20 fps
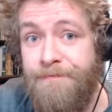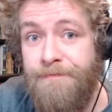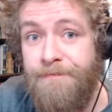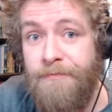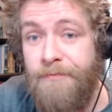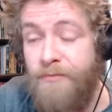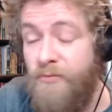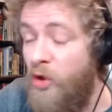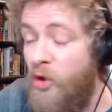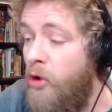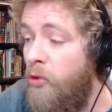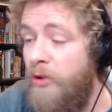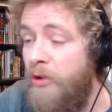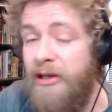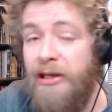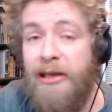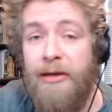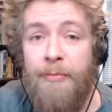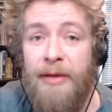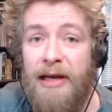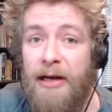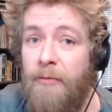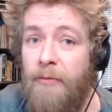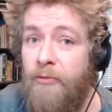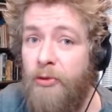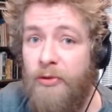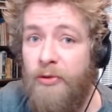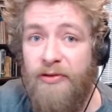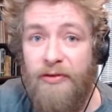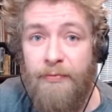Not when you compare him
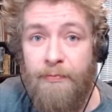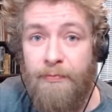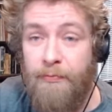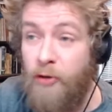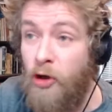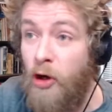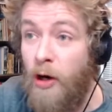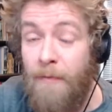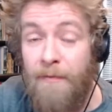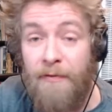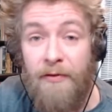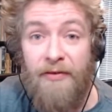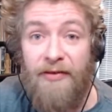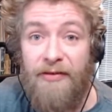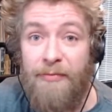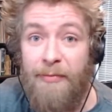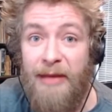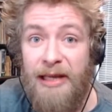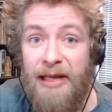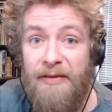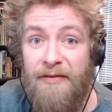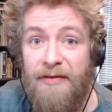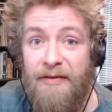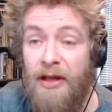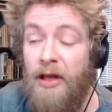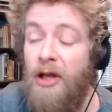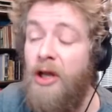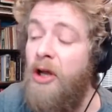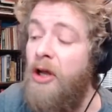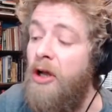to his conference mates.
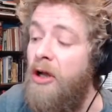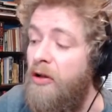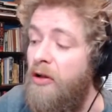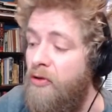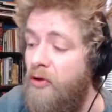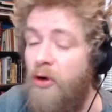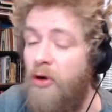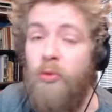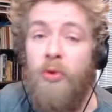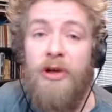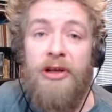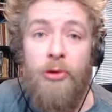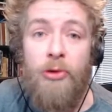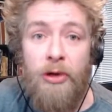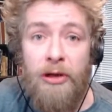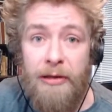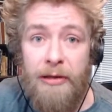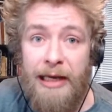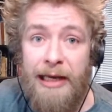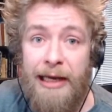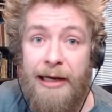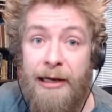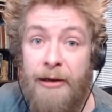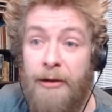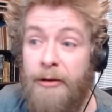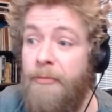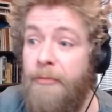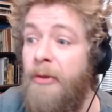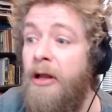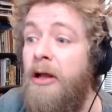Not when you compare
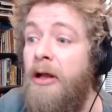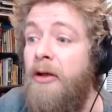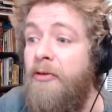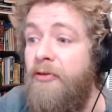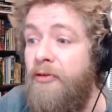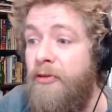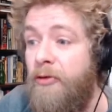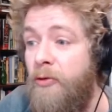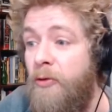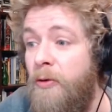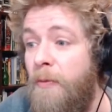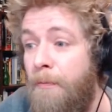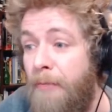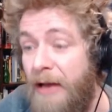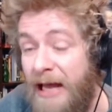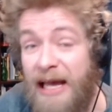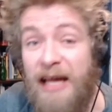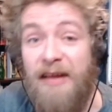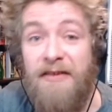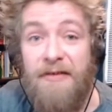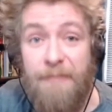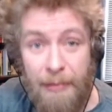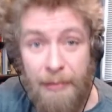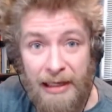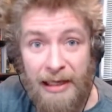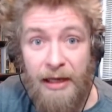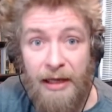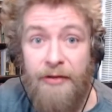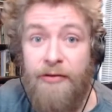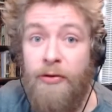him to past
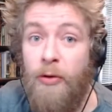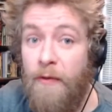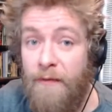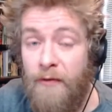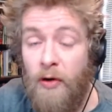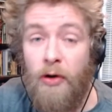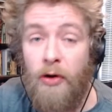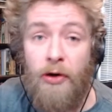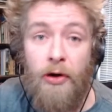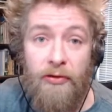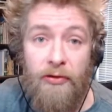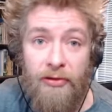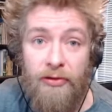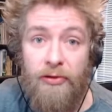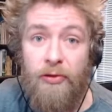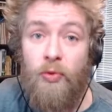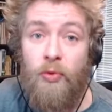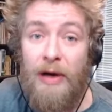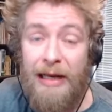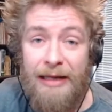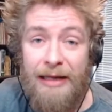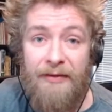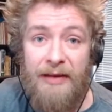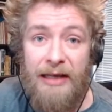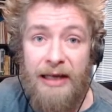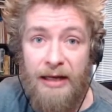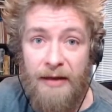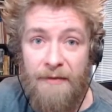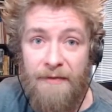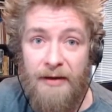players who have gone on to do well in the
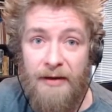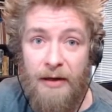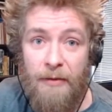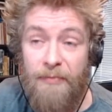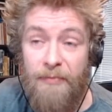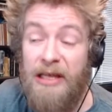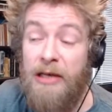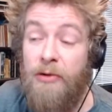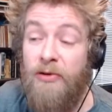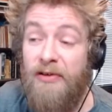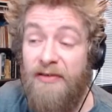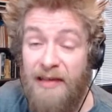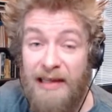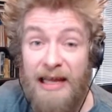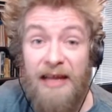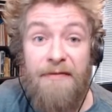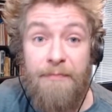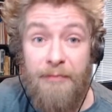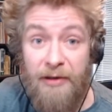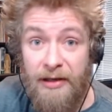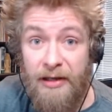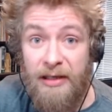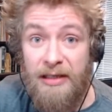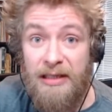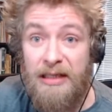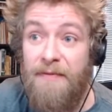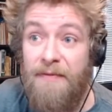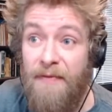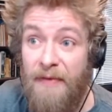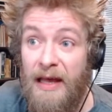NFL. He was less
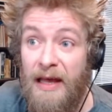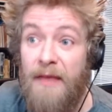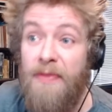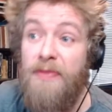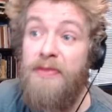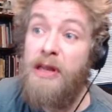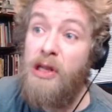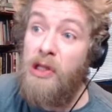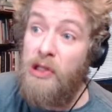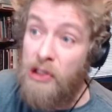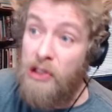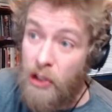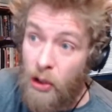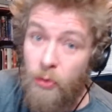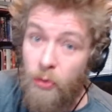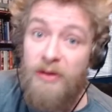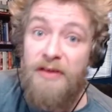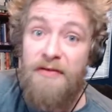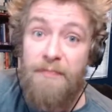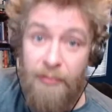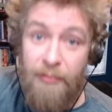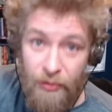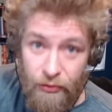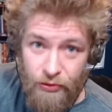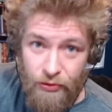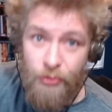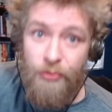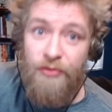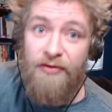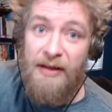productive than the lowest
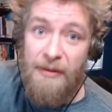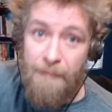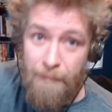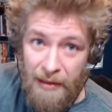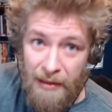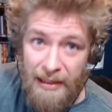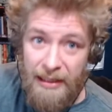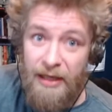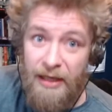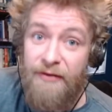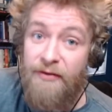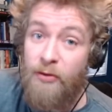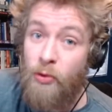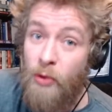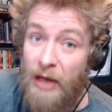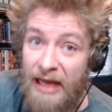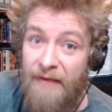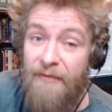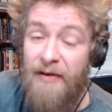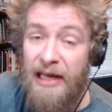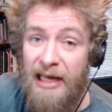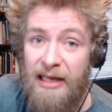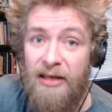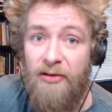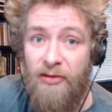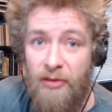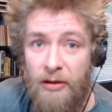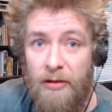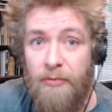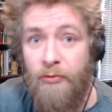producing players who ever had a
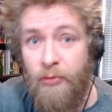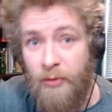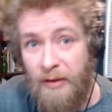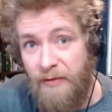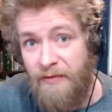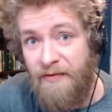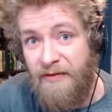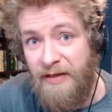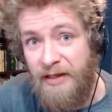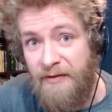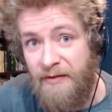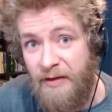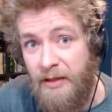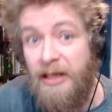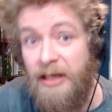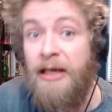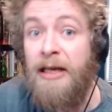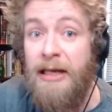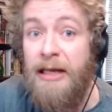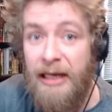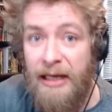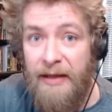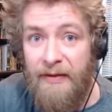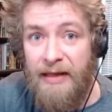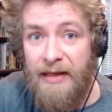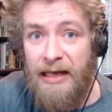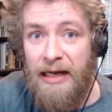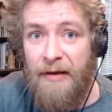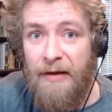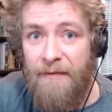top 12 season in the
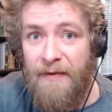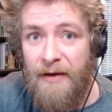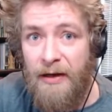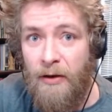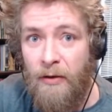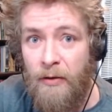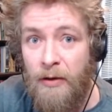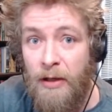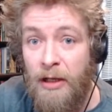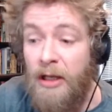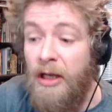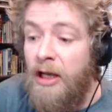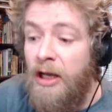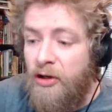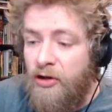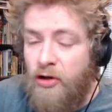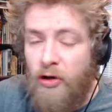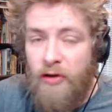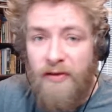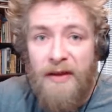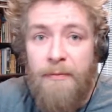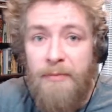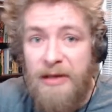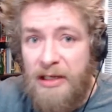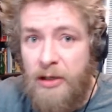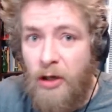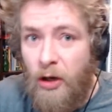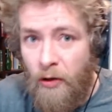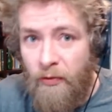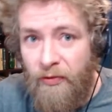NFL. Could there be
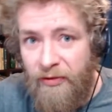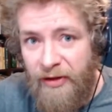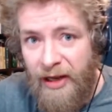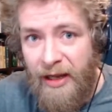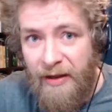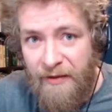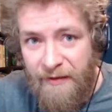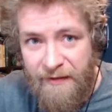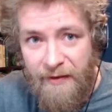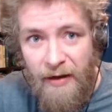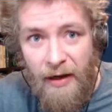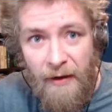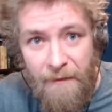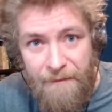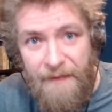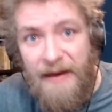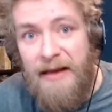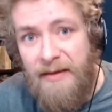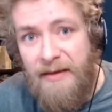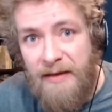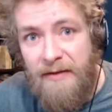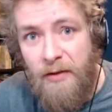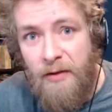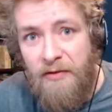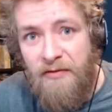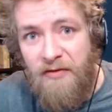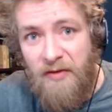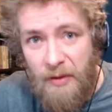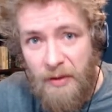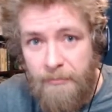context affecting
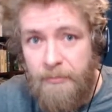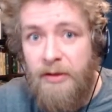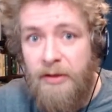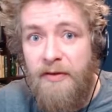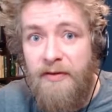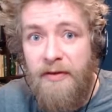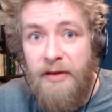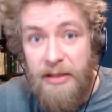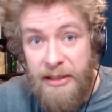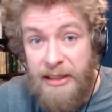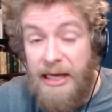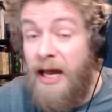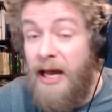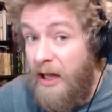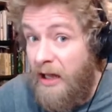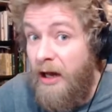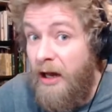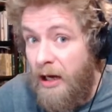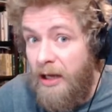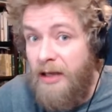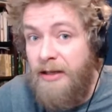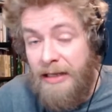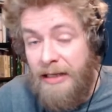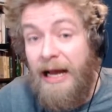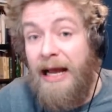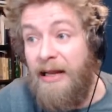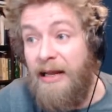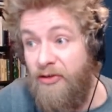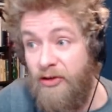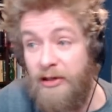those numbers? Yeah, I
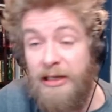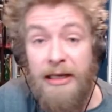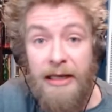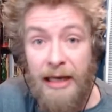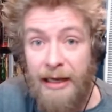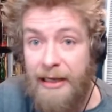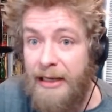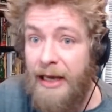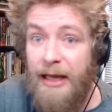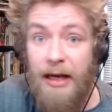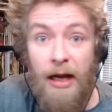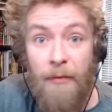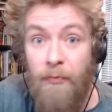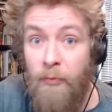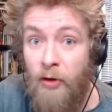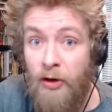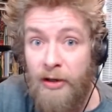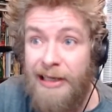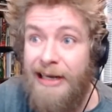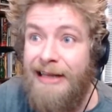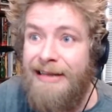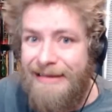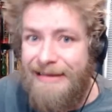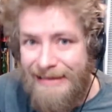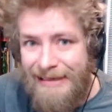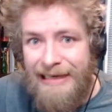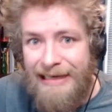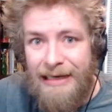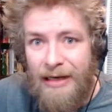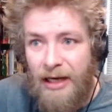actually, again, I'm not going to
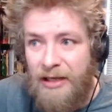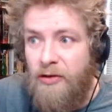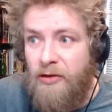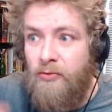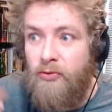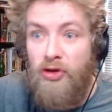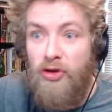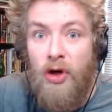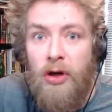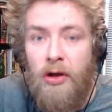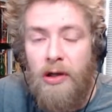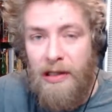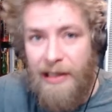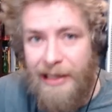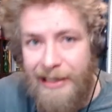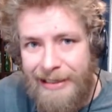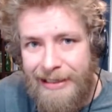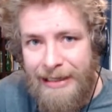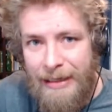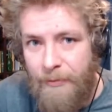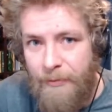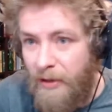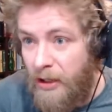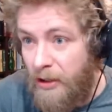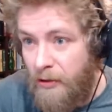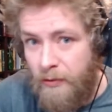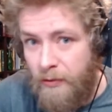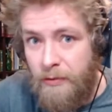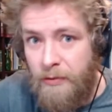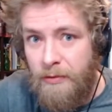ding. I don't not like him at
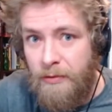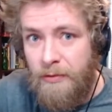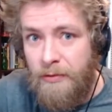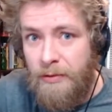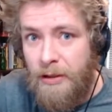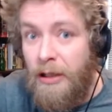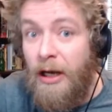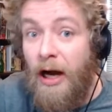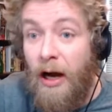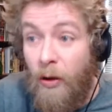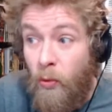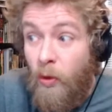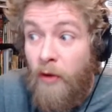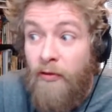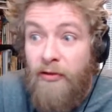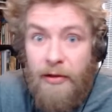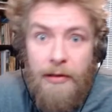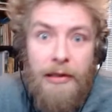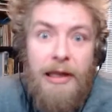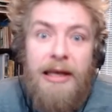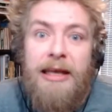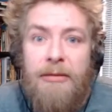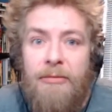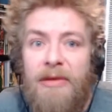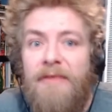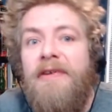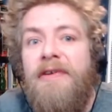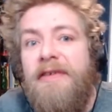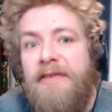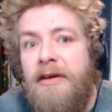all. I want to like him
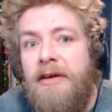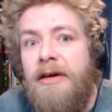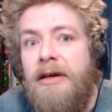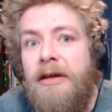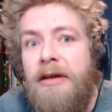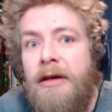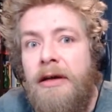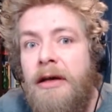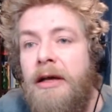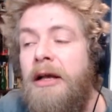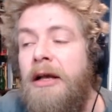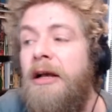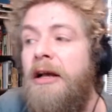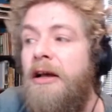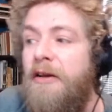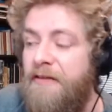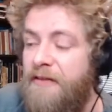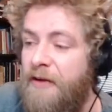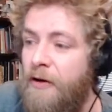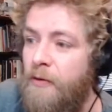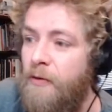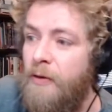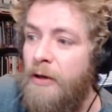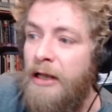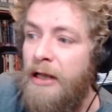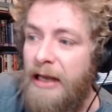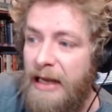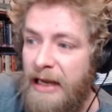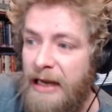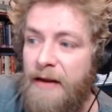if he's good. So
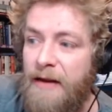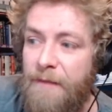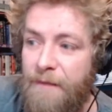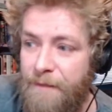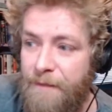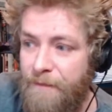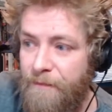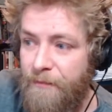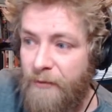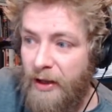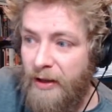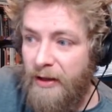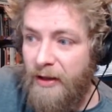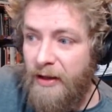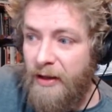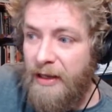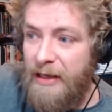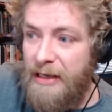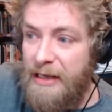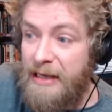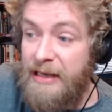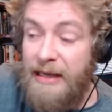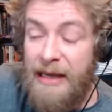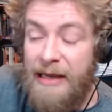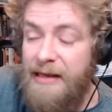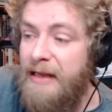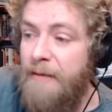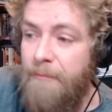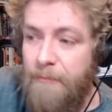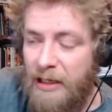if he
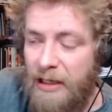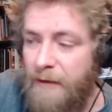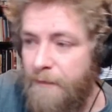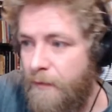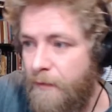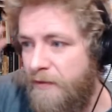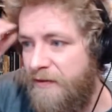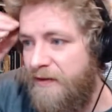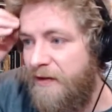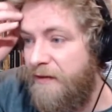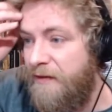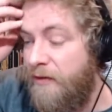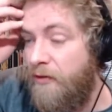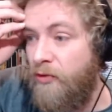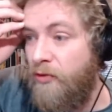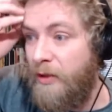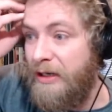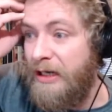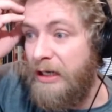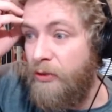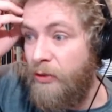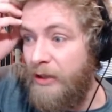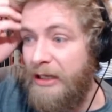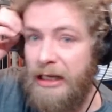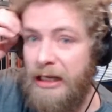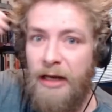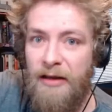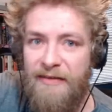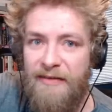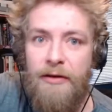didn't play a full season in
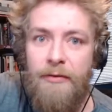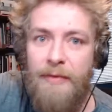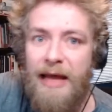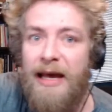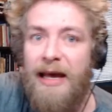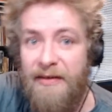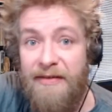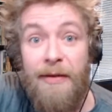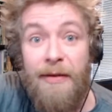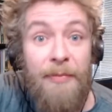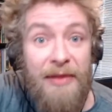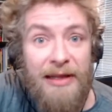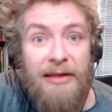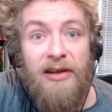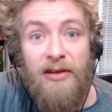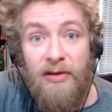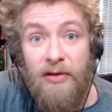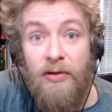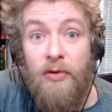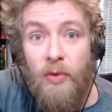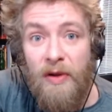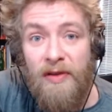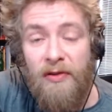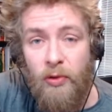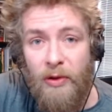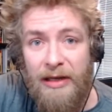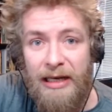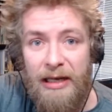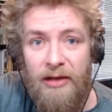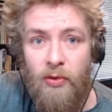2020, I assume that has something to do with
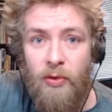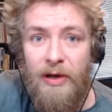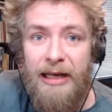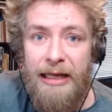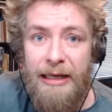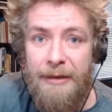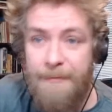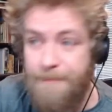2020.